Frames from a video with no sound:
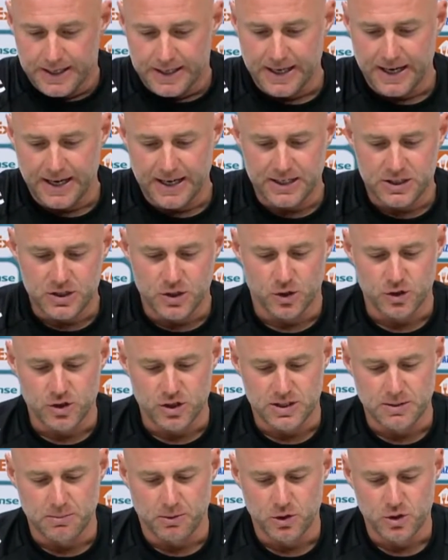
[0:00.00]
yeah, it's not
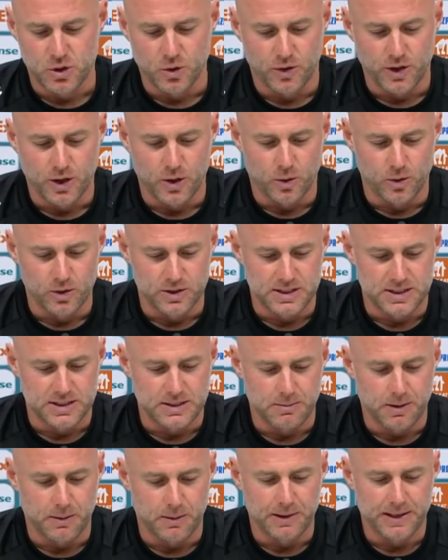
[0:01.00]
just about scoring goals,
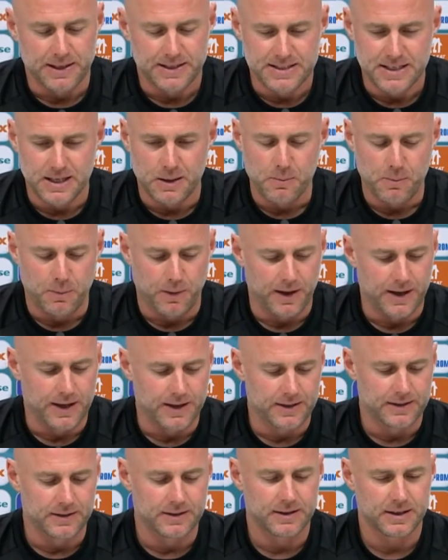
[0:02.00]
it's about being a team
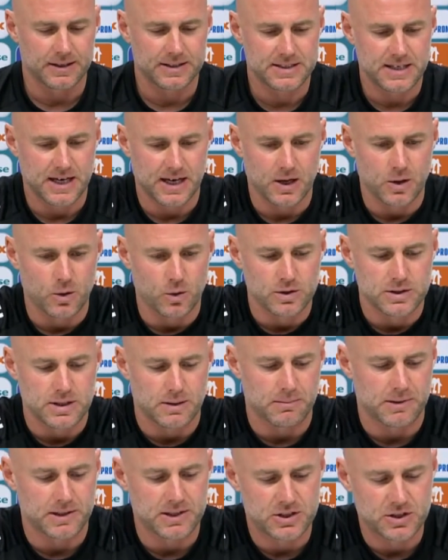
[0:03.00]
player and setting goals
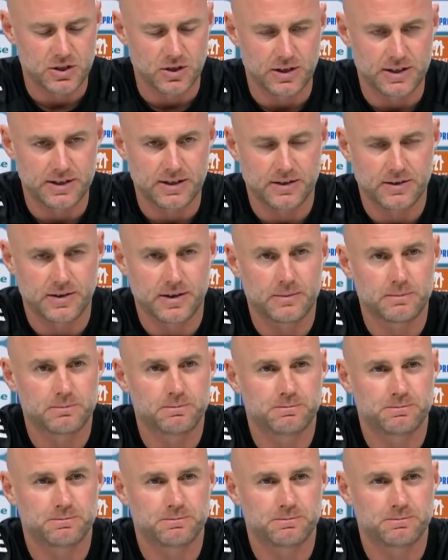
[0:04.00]
up, and he's certainly done that.